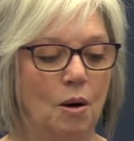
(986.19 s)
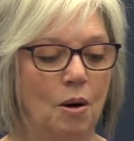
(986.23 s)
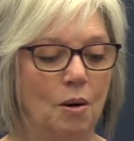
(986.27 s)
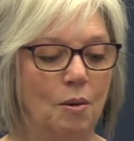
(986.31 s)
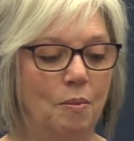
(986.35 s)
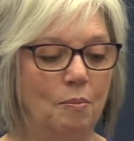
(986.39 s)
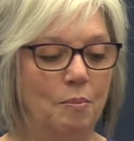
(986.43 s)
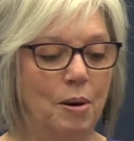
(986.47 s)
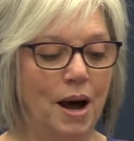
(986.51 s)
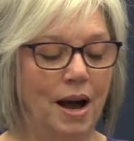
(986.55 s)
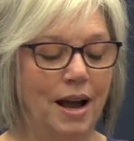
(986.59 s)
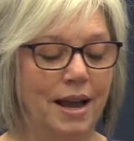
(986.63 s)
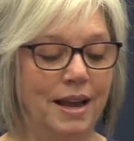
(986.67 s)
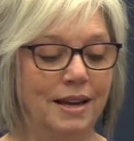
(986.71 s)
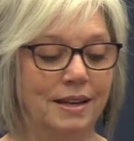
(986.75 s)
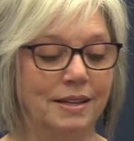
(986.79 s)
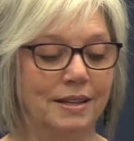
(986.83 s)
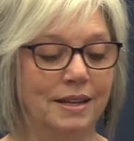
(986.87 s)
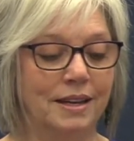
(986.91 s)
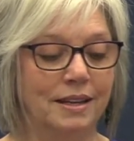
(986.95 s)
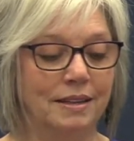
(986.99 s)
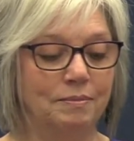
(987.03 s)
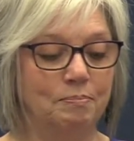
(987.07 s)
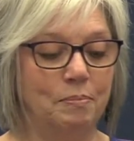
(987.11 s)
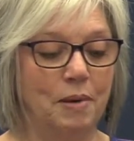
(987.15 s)
by a
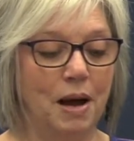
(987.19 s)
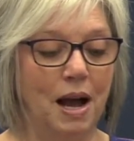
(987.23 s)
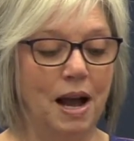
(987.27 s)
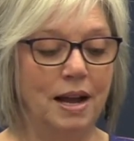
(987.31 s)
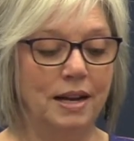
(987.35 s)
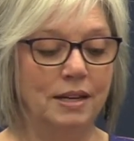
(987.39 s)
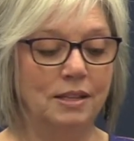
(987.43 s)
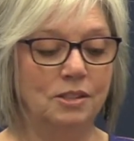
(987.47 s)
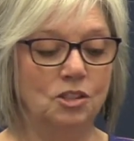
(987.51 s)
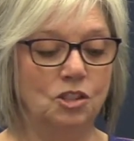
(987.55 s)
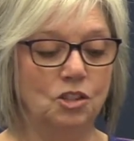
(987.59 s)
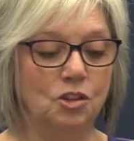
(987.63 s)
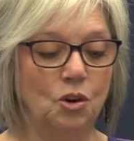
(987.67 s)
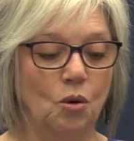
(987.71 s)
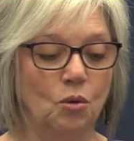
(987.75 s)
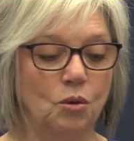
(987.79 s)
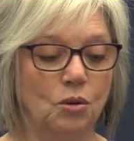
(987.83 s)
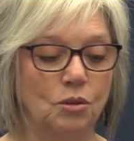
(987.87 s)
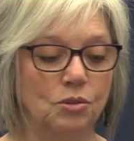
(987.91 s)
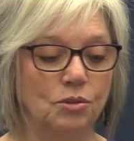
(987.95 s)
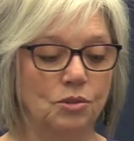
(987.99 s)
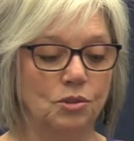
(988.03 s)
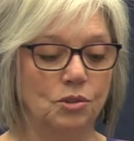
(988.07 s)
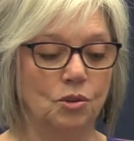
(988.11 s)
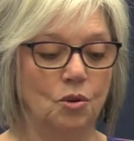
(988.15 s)
combined
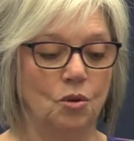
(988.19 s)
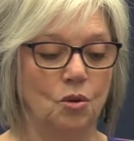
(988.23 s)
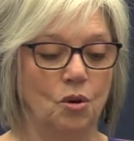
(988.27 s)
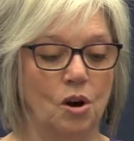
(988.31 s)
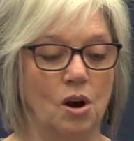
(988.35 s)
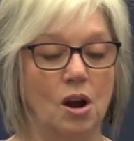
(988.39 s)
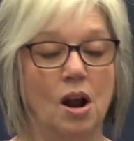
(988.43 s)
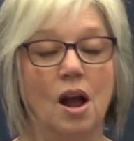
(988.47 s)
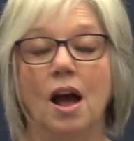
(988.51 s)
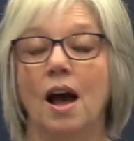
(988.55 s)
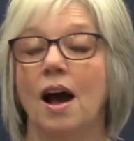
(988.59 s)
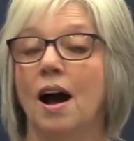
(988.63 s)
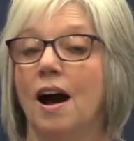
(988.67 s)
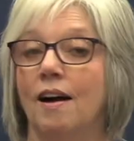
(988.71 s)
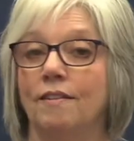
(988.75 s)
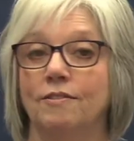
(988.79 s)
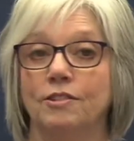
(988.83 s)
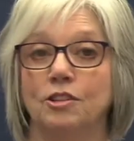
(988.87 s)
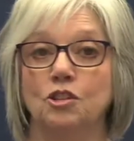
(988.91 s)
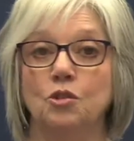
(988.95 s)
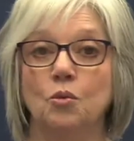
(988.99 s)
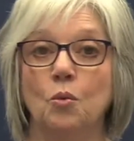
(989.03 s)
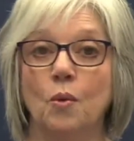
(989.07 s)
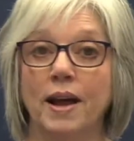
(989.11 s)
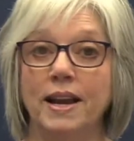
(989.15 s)
total score of
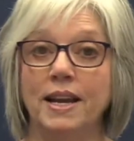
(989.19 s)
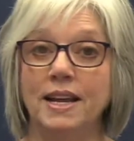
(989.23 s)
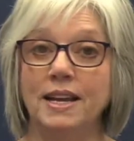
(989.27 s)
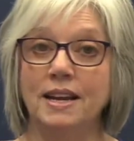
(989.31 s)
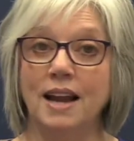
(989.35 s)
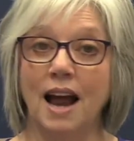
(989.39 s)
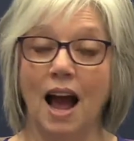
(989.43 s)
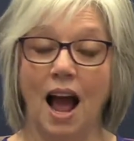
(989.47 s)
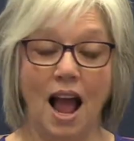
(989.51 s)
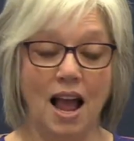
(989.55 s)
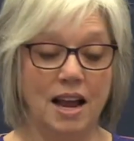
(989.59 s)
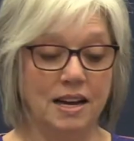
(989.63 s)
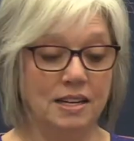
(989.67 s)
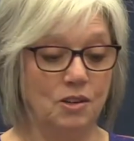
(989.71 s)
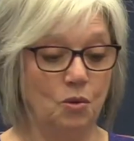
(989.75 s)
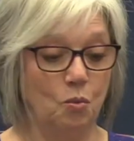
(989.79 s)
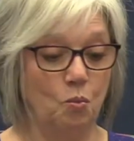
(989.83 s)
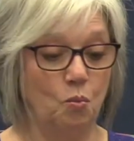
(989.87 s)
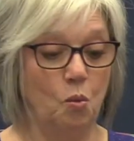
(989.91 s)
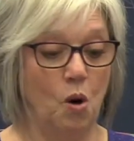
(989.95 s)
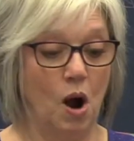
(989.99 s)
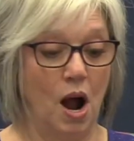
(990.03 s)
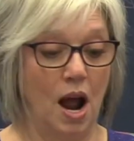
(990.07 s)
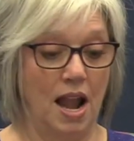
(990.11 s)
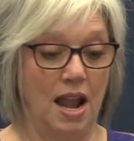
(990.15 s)

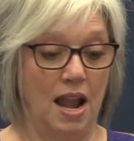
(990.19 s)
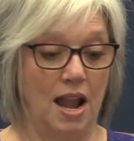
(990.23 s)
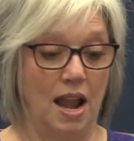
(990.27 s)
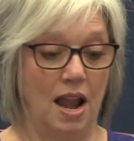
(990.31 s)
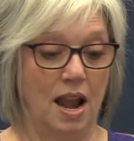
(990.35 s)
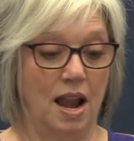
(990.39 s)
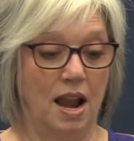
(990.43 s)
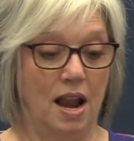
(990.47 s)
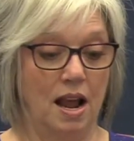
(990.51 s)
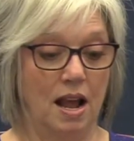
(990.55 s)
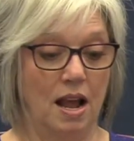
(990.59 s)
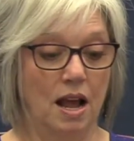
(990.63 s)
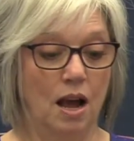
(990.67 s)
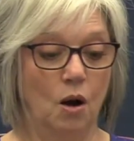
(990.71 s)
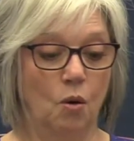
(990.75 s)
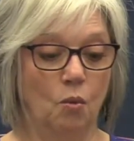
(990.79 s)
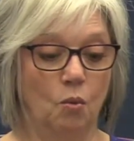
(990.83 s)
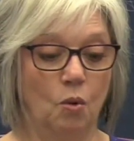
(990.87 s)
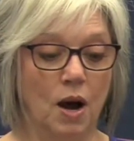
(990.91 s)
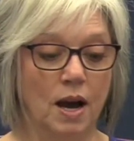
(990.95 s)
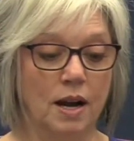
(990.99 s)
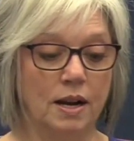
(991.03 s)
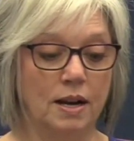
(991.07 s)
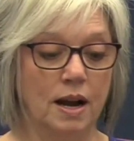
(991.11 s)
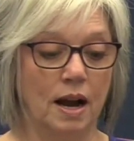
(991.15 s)
29-1.
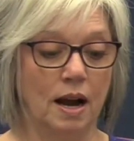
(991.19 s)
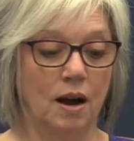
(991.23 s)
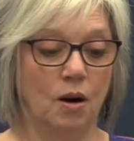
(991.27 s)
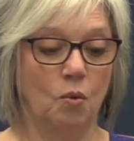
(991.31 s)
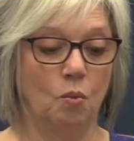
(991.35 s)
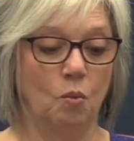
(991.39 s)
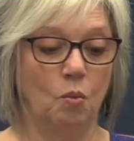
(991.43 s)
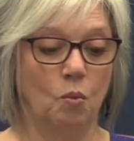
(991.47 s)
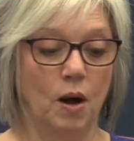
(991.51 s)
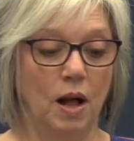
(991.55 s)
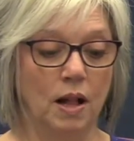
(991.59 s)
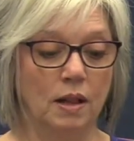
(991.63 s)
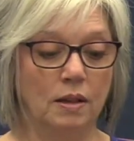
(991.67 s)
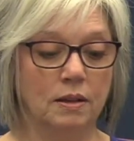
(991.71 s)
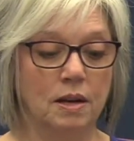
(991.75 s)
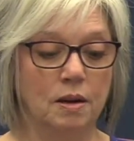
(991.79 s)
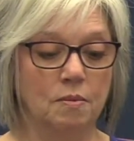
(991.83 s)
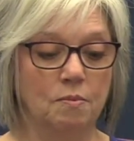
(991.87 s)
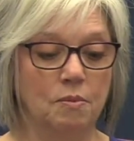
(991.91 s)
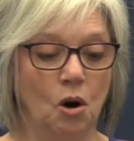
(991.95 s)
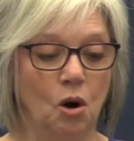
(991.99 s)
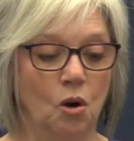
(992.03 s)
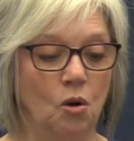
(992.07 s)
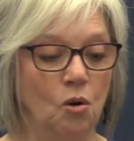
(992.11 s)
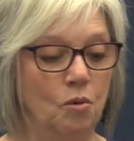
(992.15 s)
What a
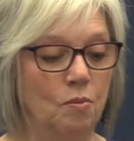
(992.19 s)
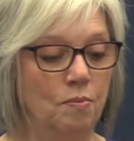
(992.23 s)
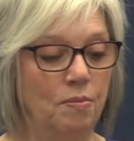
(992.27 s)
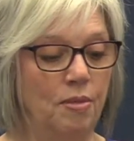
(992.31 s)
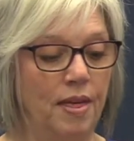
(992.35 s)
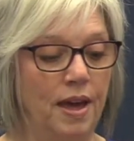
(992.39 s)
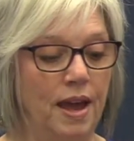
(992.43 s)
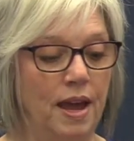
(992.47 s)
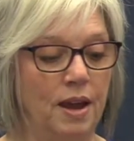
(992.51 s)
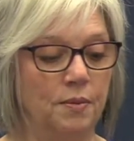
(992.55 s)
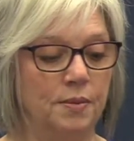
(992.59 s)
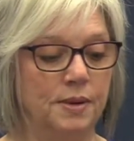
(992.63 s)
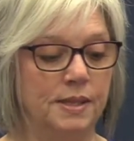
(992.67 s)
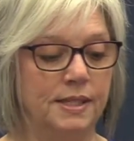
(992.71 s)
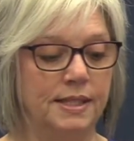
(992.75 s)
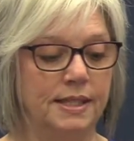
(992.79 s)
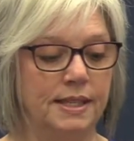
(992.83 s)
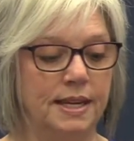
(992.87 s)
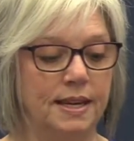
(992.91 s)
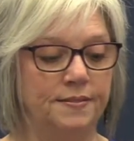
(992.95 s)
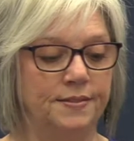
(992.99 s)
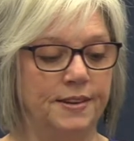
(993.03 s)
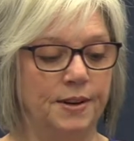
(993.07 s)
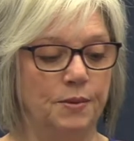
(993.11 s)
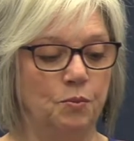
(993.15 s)
welcome home they
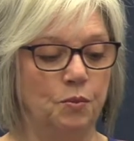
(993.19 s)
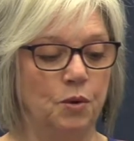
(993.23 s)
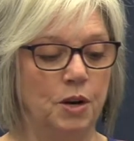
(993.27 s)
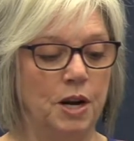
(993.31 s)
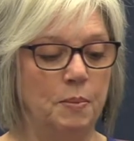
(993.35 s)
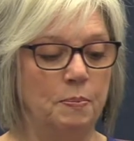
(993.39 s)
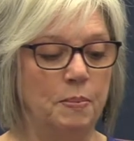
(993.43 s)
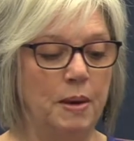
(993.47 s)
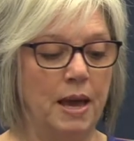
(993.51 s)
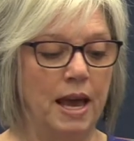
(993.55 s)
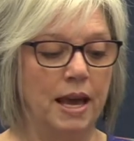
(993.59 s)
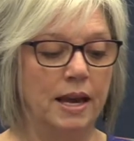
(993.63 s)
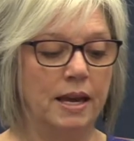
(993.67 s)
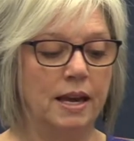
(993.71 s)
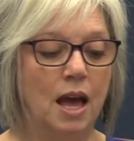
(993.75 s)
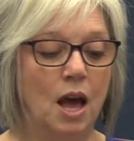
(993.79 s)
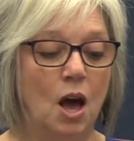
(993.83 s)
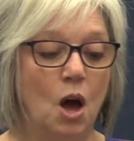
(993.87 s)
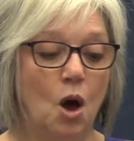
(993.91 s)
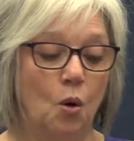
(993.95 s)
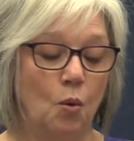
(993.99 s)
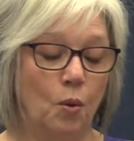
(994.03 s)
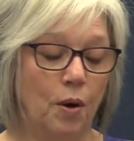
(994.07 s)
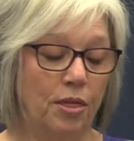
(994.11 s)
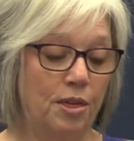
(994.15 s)
received in Winnipeg,
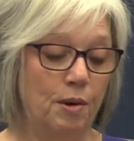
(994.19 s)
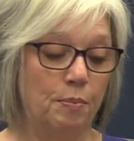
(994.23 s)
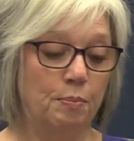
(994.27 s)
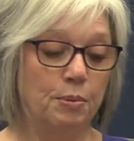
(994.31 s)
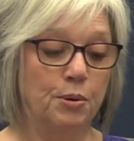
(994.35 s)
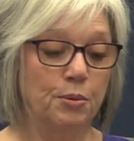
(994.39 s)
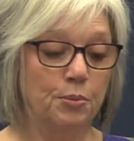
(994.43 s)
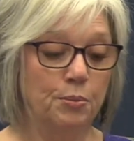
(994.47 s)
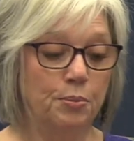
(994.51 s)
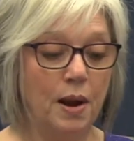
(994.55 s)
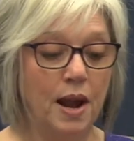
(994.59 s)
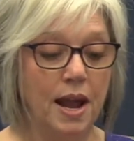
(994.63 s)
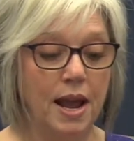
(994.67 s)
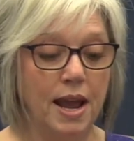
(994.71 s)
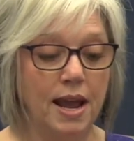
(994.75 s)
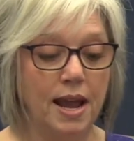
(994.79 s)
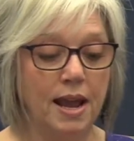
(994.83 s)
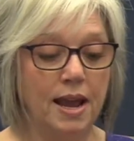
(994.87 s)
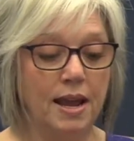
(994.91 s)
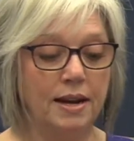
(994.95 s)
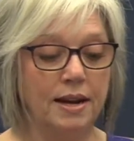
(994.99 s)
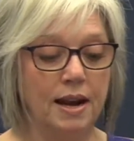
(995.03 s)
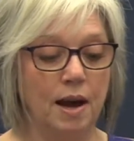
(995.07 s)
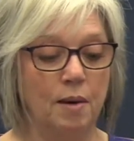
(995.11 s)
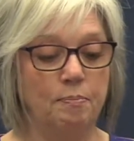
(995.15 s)
with a
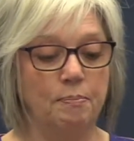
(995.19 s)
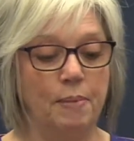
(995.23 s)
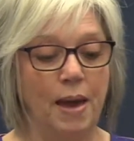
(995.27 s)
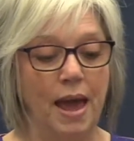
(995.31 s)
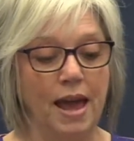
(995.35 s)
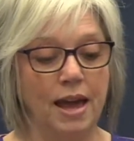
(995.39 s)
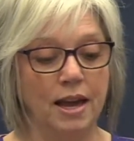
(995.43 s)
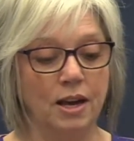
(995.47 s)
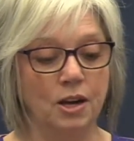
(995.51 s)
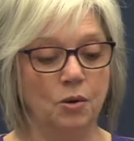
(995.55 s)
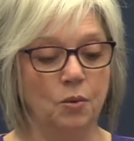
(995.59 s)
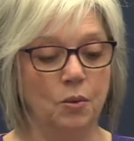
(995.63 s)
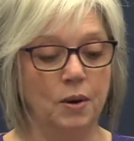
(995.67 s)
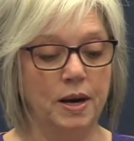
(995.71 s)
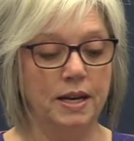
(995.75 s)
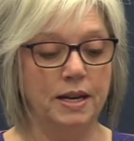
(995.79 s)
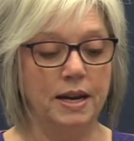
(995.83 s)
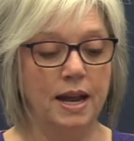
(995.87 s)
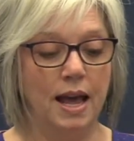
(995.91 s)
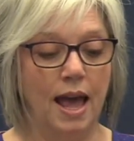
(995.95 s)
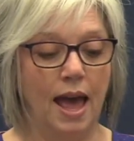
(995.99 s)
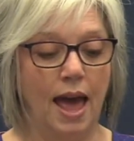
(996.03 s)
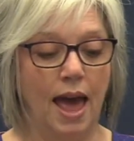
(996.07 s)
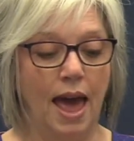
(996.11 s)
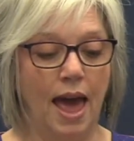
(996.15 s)
parade, a banquet,
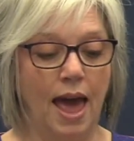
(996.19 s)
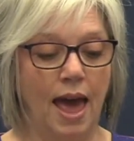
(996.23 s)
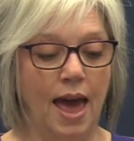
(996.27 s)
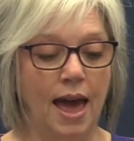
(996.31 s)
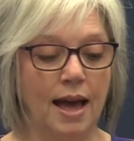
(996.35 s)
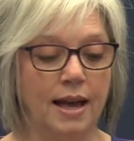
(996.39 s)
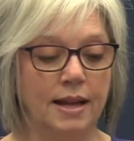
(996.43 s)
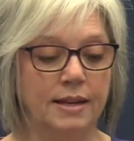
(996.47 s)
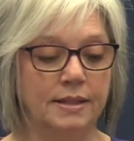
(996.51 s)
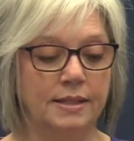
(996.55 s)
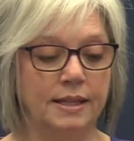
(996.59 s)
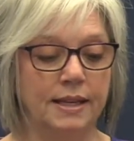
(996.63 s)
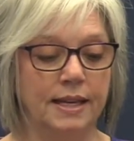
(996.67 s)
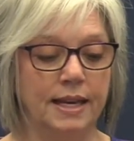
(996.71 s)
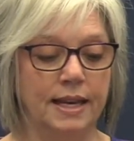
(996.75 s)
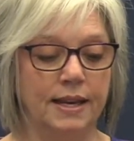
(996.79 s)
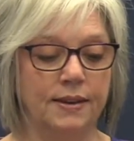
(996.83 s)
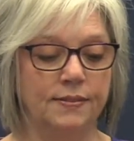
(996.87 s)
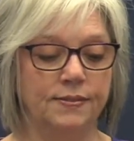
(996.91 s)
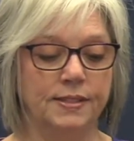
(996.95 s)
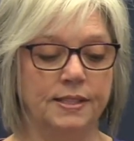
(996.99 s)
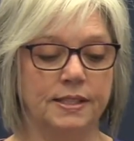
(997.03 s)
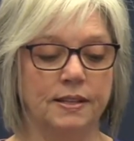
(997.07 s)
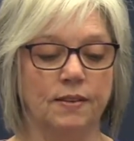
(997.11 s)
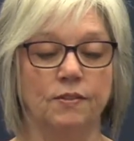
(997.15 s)
and
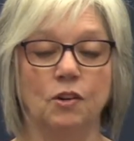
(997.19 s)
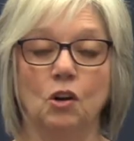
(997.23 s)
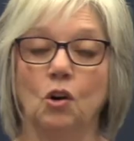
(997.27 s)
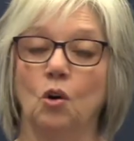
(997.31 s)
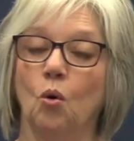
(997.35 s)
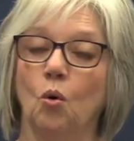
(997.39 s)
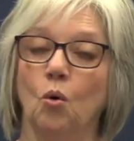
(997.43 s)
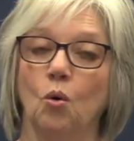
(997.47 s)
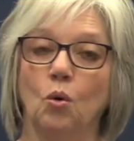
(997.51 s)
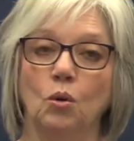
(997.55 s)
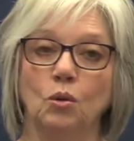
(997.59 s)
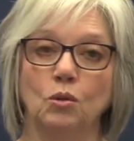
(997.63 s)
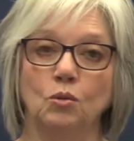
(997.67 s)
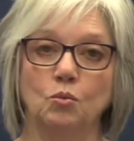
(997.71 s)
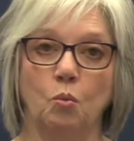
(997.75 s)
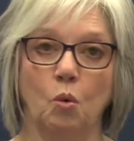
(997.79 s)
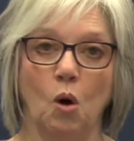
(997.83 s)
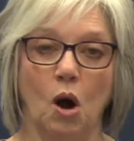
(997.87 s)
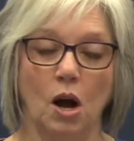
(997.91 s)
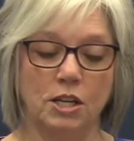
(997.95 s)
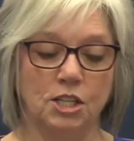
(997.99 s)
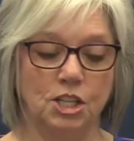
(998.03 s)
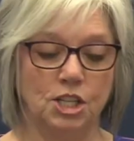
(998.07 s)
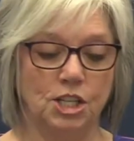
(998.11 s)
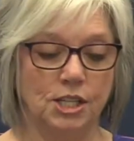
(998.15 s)
gifts of gold
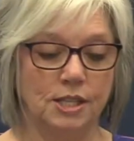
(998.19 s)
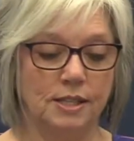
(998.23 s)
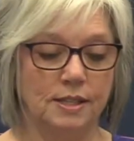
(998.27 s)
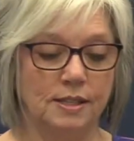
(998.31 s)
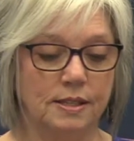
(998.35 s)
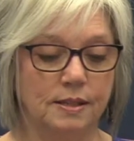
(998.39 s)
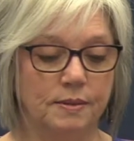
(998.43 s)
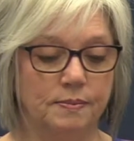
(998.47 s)
watches.